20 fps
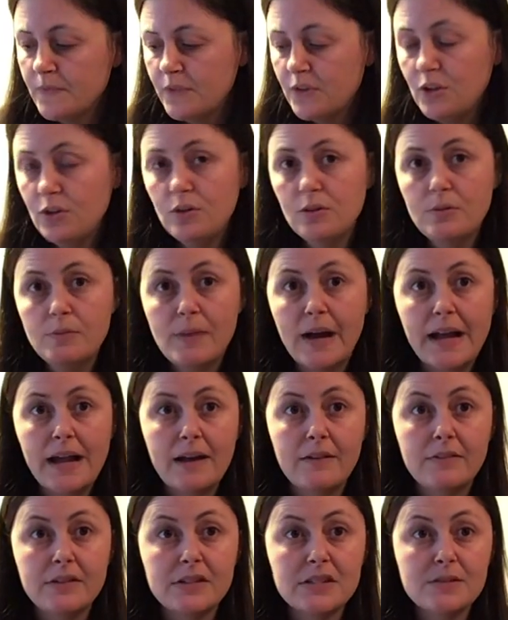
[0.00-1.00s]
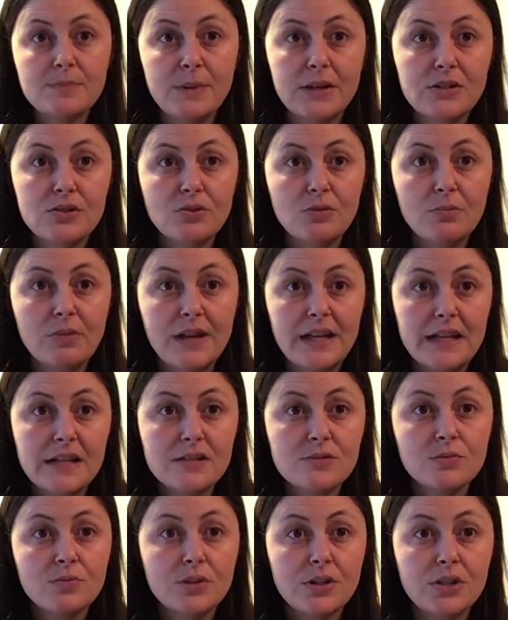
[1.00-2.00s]
You might have a special
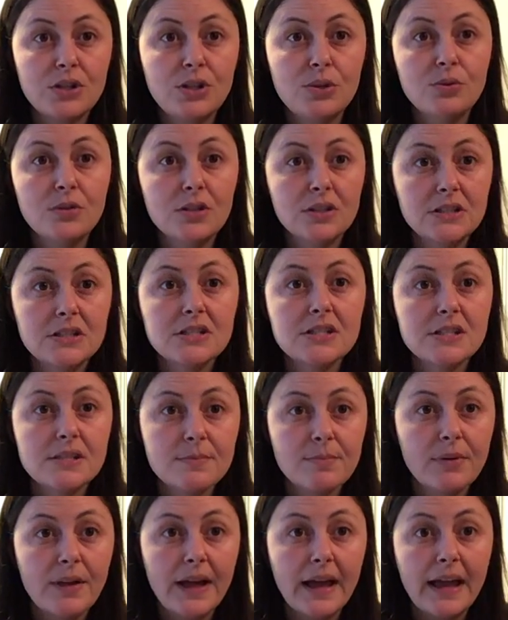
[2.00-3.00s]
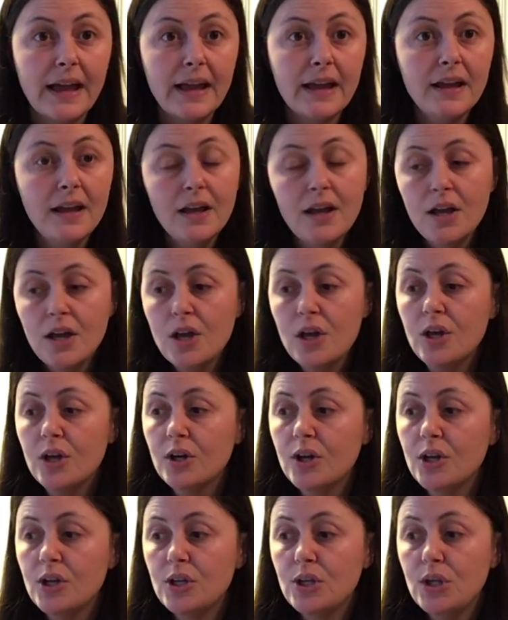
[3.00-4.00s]
place where you could display
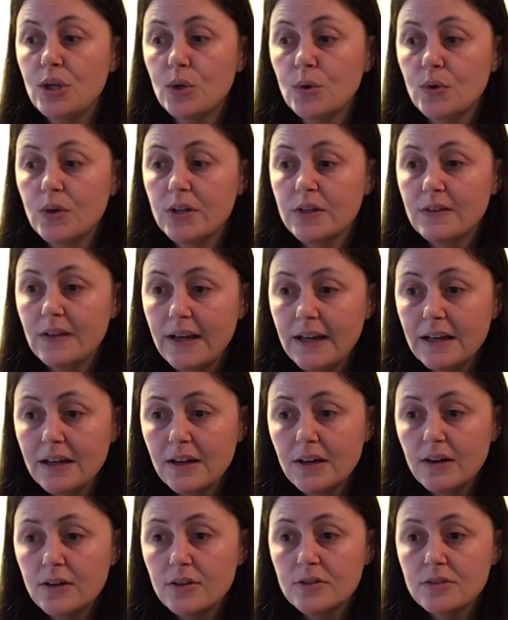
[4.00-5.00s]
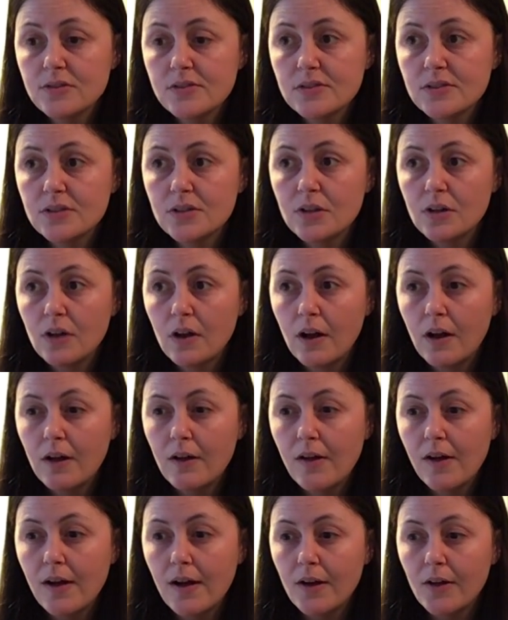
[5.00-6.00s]
your Legos.
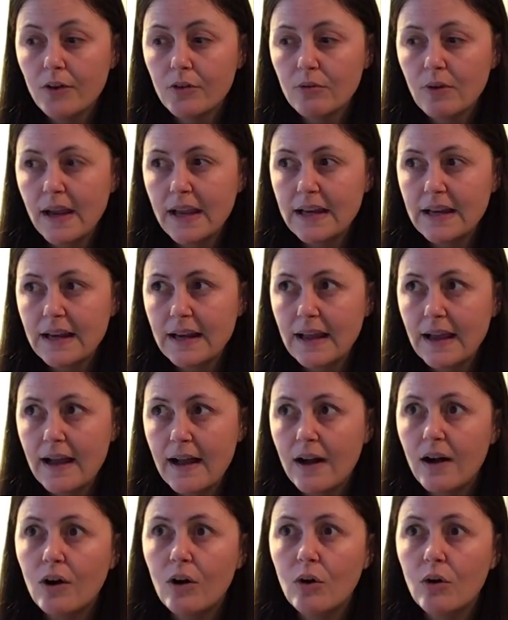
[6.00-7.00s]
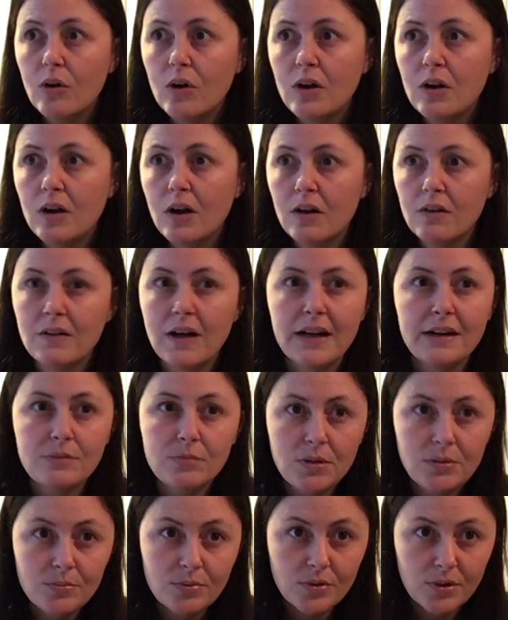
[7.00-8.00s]
Right now a lot of
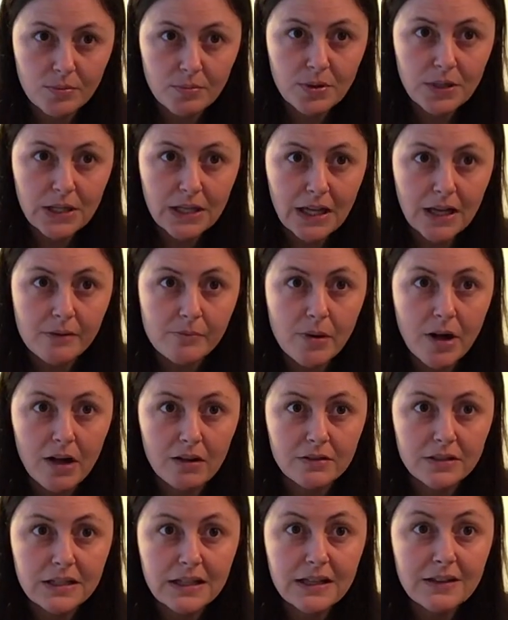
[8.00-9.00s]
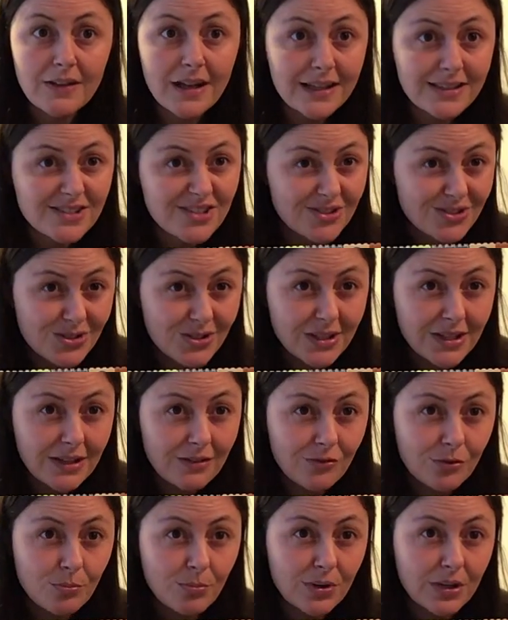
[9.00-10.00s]
people are putting up holiday lights, so you could
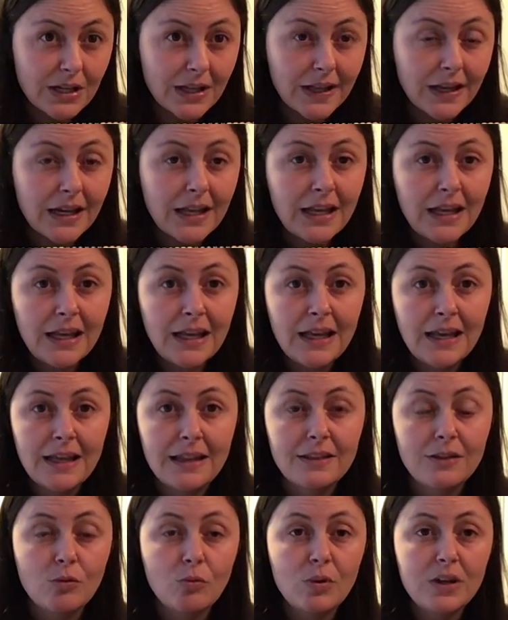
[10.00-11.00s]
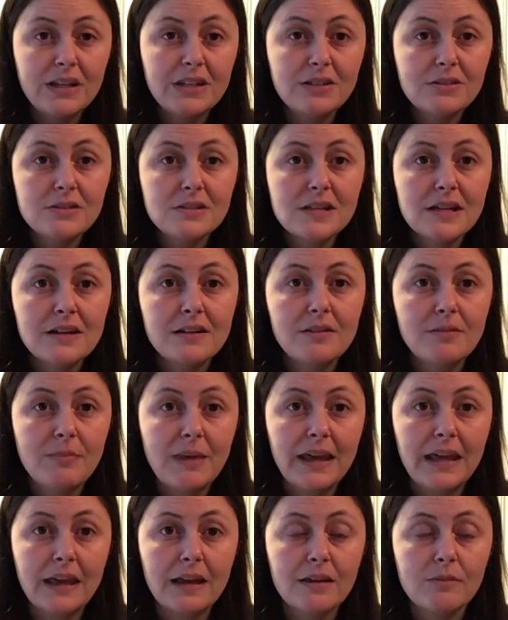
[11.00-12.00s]
even put it in the windowsill and
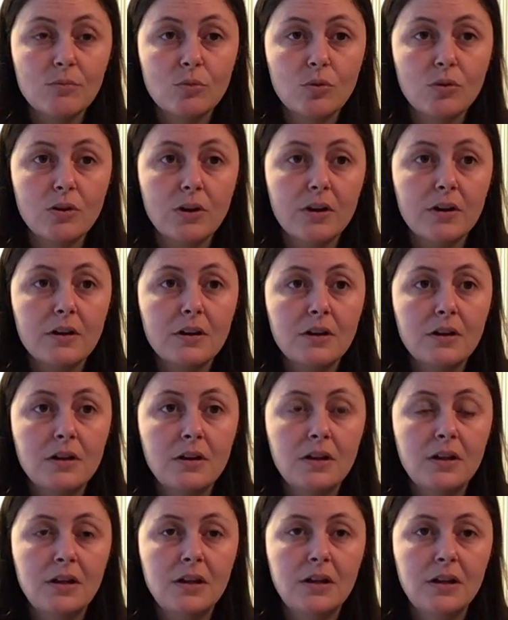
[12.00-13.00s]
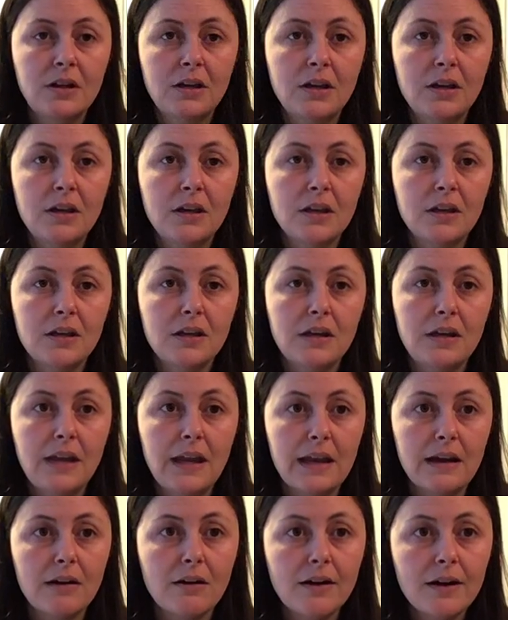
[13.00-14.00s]
make it more
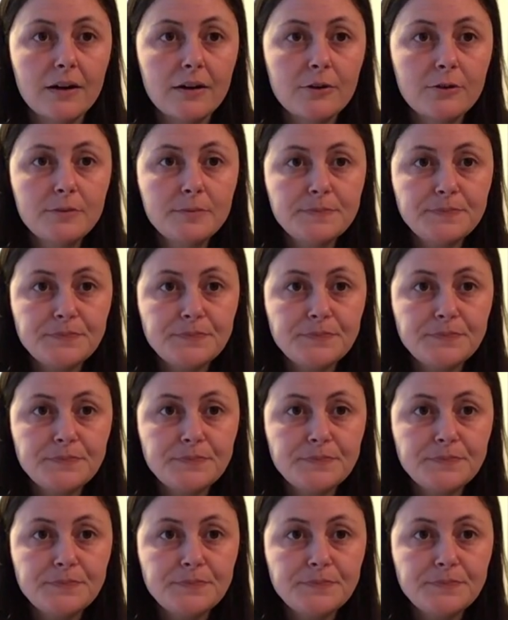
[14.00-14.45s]
narrow,